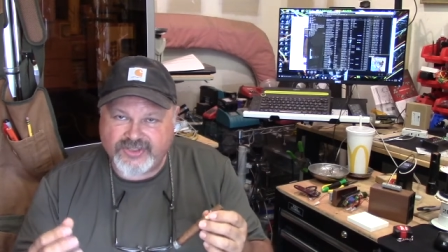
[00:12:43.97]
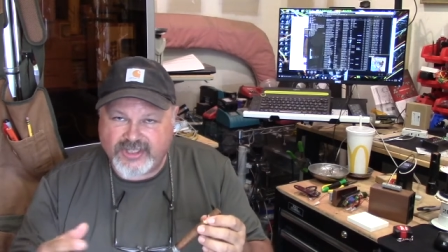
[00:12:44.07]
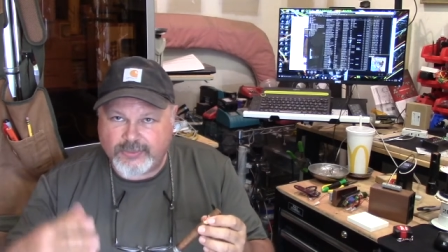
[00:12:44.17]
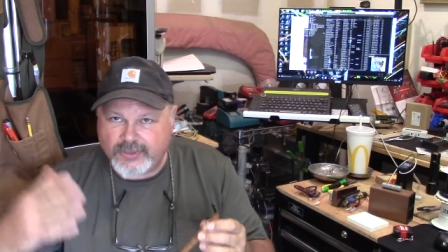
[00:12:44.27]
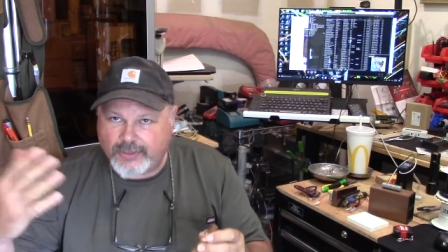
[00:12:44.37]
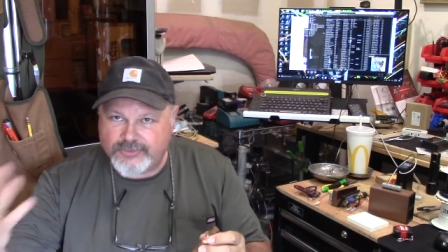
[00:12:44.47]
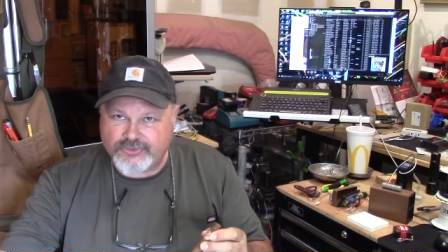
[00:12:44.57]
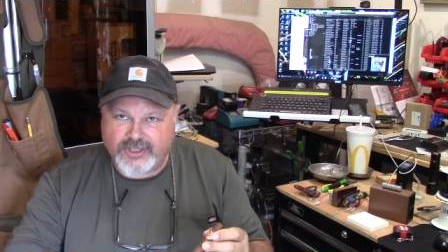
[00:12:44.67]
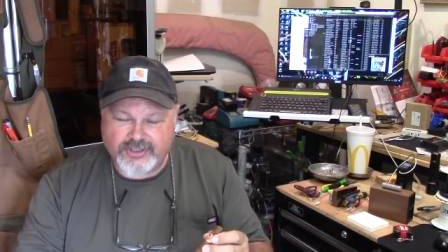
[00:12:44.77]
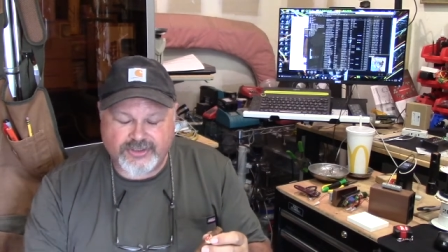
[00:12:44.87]
And I was
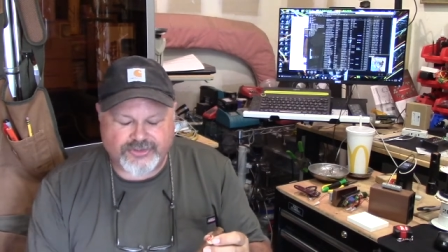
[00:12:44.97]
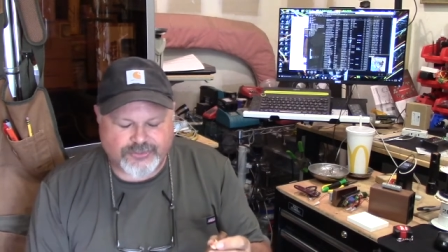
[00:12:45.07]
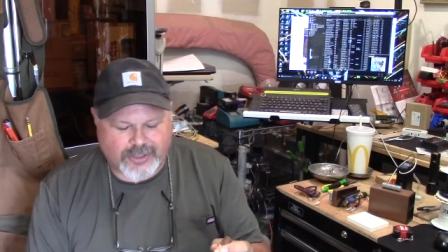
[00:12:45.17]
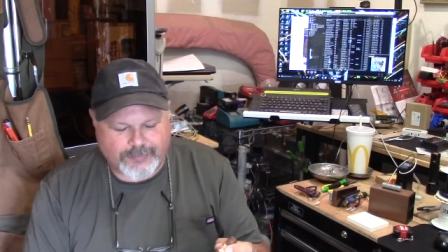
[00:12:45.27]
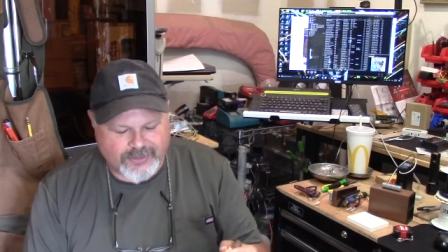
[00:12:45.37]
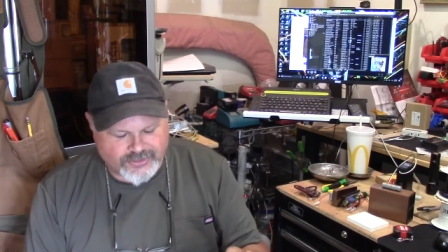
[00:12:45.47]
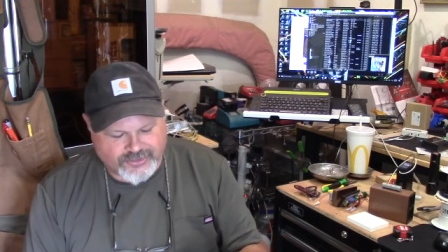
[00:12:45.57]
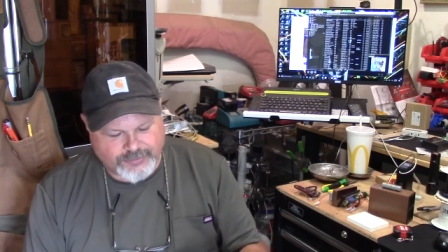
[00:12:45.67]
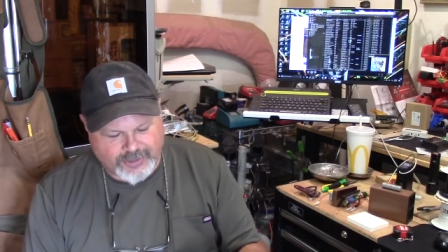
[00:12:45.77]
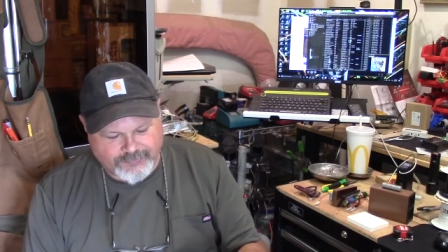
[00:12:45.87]
trying to describe this
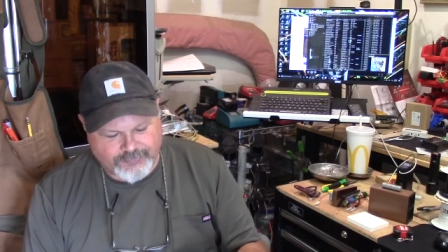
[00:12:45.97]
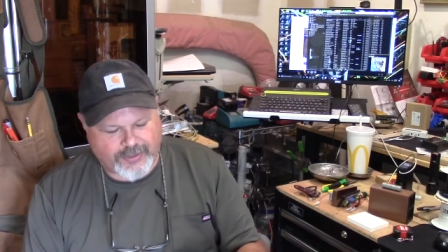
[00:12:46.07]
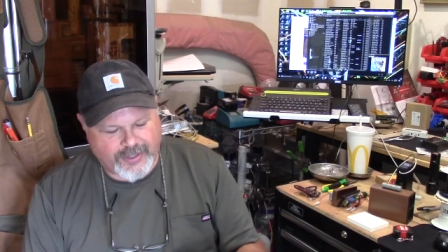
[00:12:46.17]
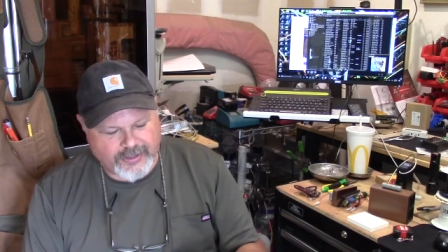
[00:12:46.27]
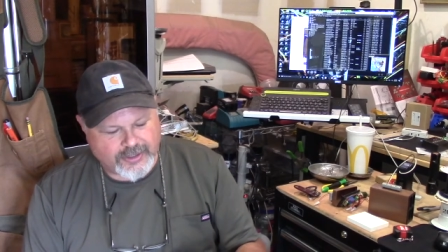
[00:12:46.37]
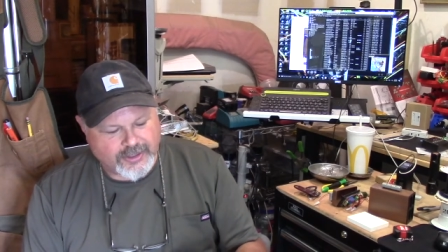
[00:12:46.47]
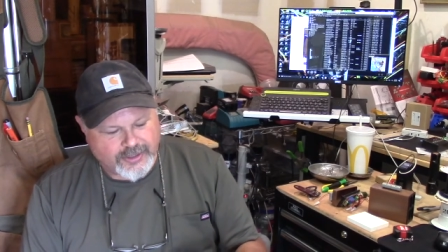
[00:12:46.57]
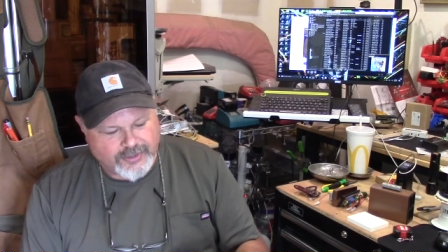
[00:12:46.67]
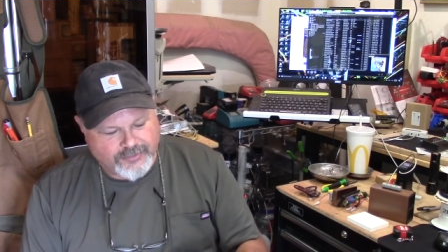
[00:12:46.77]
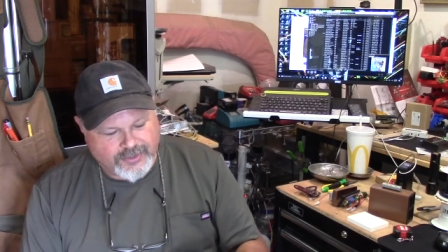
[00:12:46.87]
to my friend
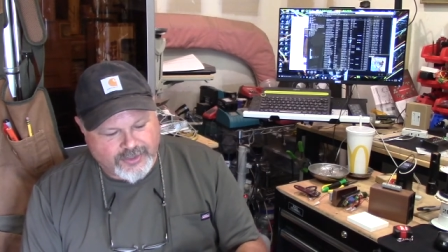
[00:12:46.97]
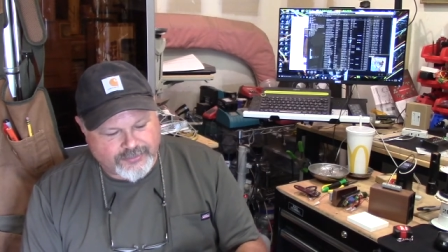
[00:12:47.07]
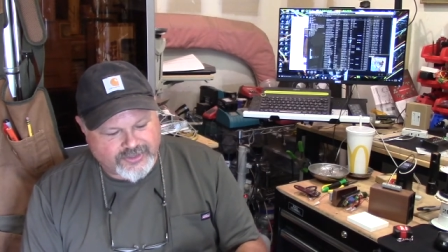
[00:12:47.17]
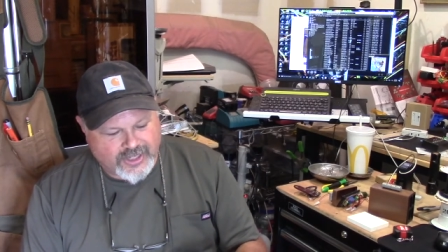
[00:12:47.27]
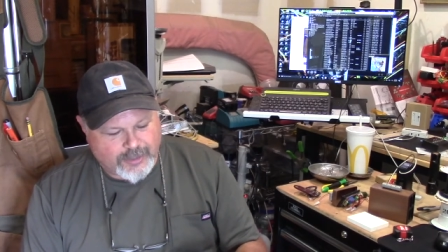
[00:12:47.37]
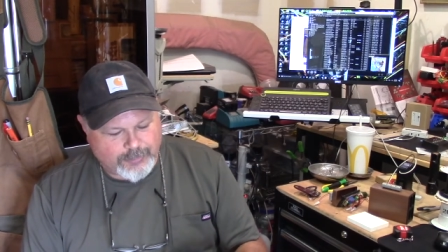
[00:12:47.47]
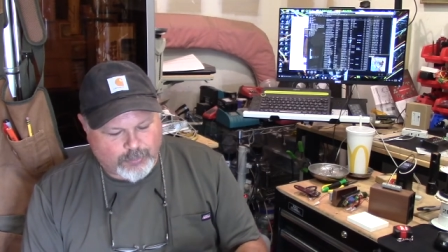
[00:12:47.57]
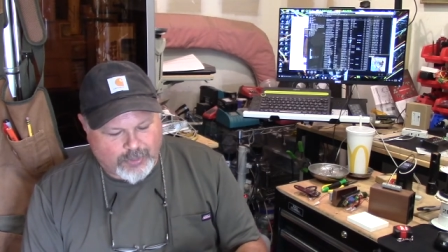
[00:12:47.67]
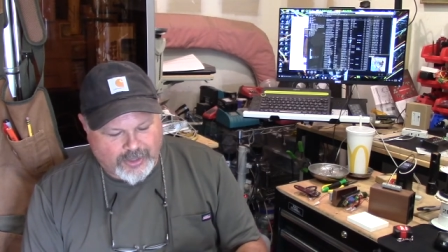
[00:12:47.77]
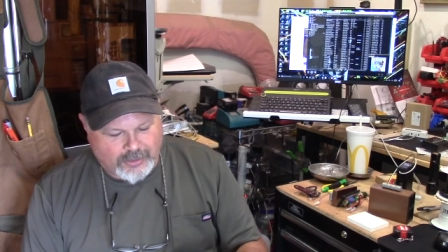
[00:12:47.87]
the other day,
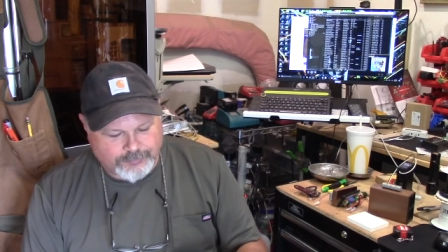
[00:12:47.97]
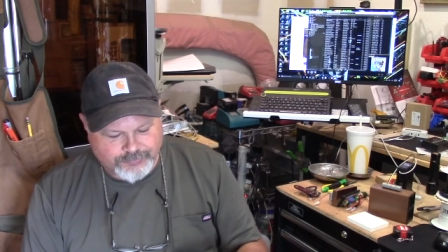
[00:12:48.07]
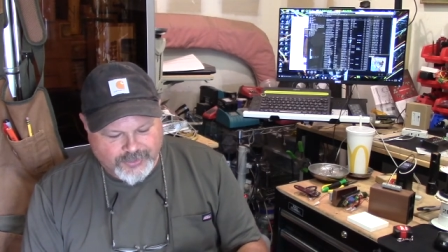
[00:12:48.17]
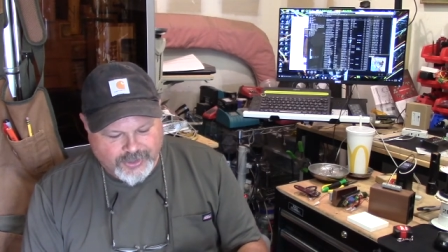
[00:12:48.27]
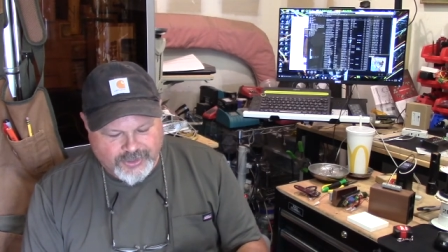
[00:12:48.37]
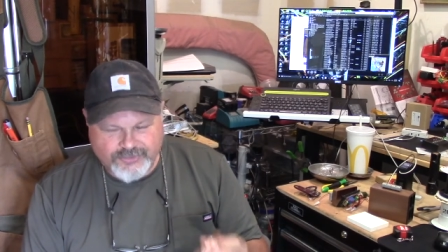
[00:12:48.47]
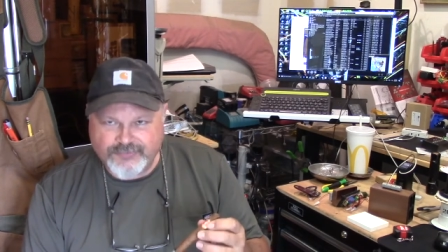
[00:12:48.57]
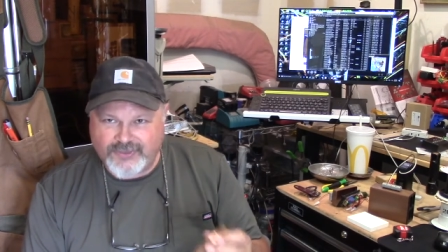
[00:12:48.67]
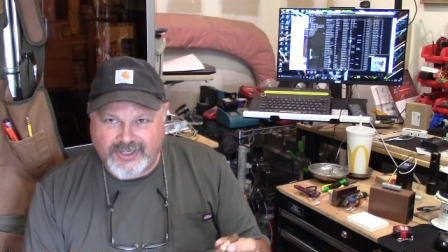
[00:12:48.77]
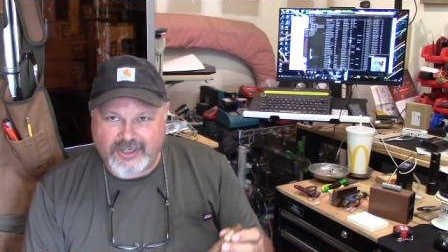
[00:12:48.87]
but it's
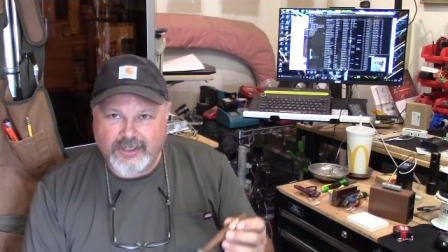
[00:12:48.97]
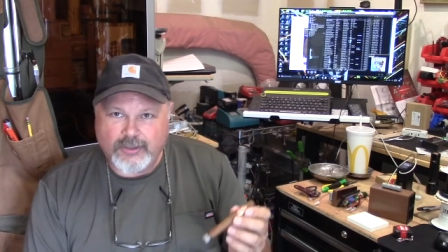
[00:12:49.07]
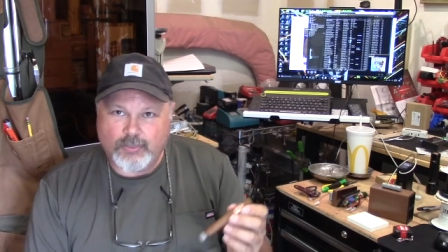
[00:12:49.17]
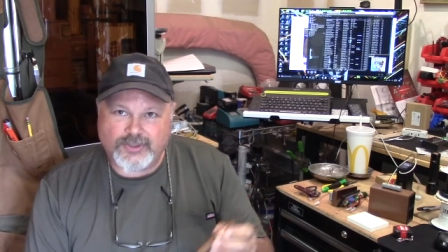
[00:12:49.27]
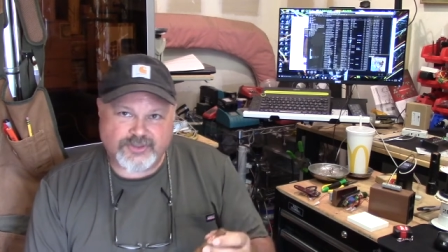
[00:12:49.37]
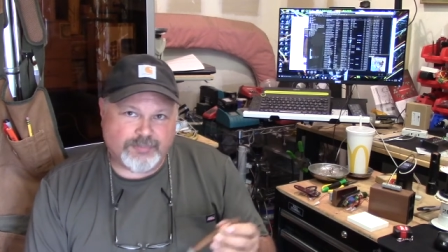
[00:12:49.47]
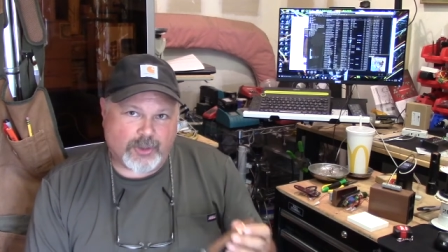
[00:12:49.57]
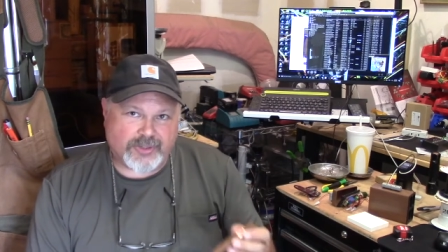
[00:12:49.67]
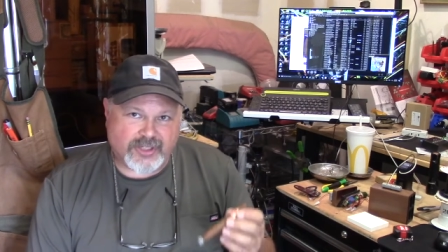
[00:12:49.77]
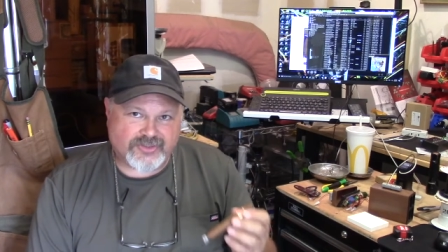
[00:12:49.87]
funny, while
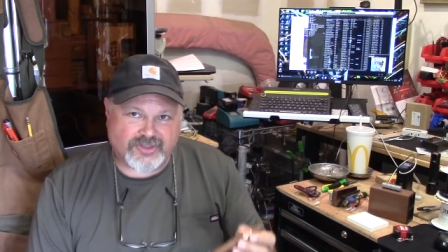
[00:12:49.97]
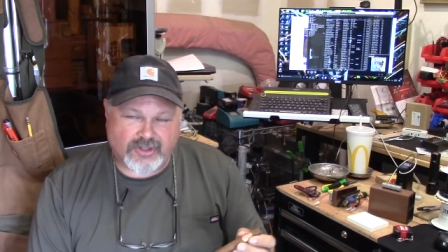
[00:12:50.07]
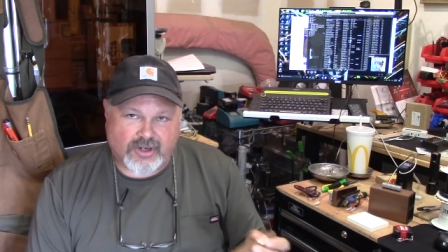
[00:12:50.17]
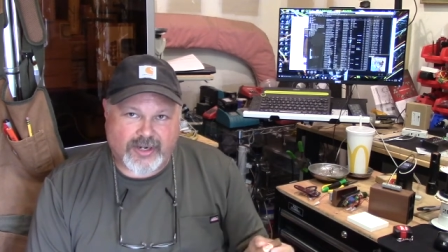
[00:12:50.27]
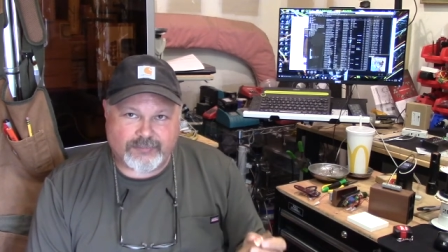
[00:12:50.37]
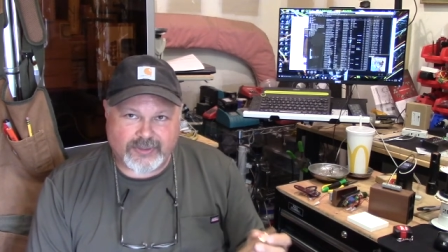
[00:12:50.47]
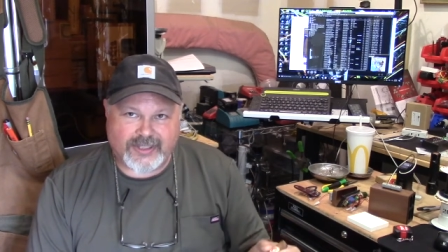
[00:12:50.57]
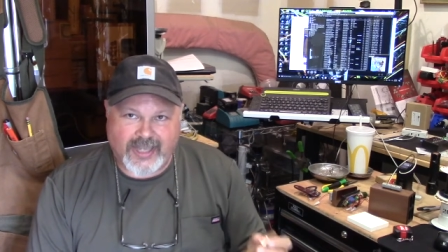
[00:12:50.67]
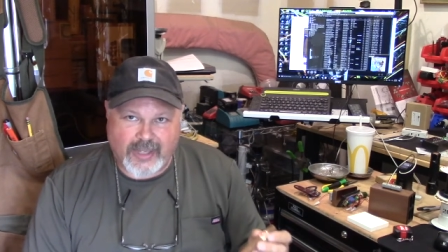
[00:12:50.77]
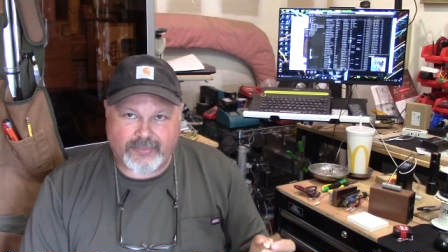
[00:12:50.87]
smoking a cigar, I
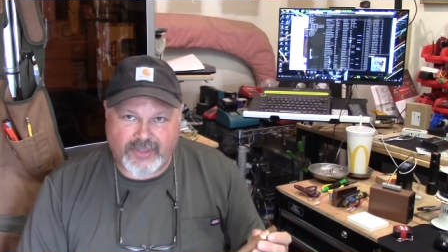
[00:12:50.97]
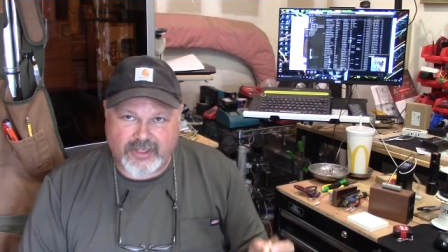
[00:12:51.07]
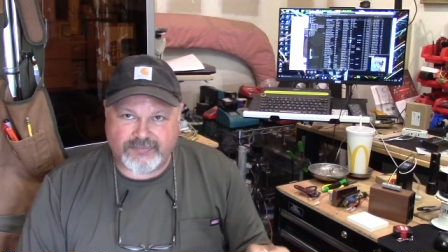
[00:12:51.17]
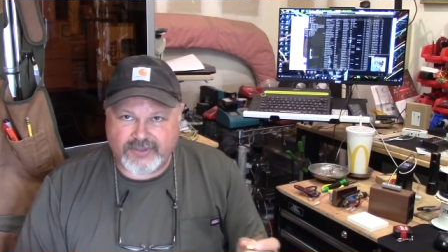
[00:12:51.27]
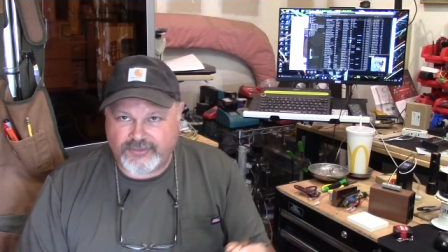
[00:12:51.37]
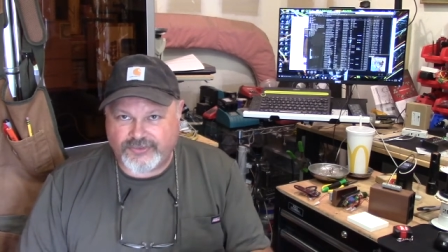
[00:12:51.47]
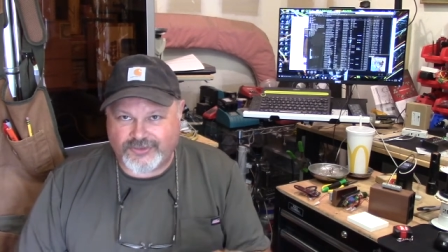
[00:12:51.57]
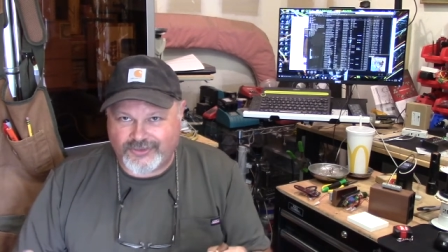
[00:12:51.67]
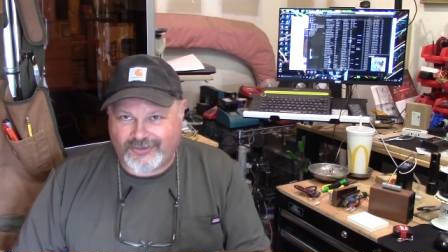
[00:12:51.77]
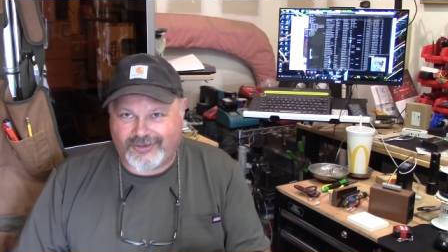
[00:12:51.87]
really can't think of another
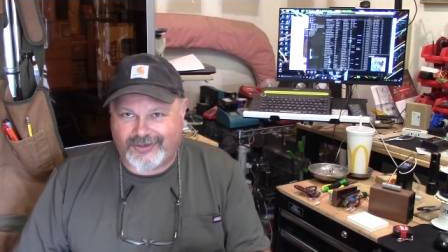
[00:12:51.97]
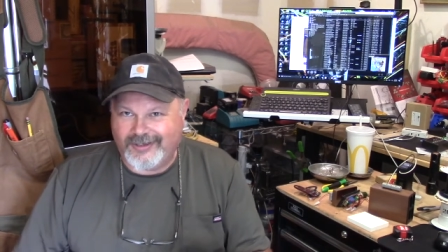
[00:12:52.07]
cigar.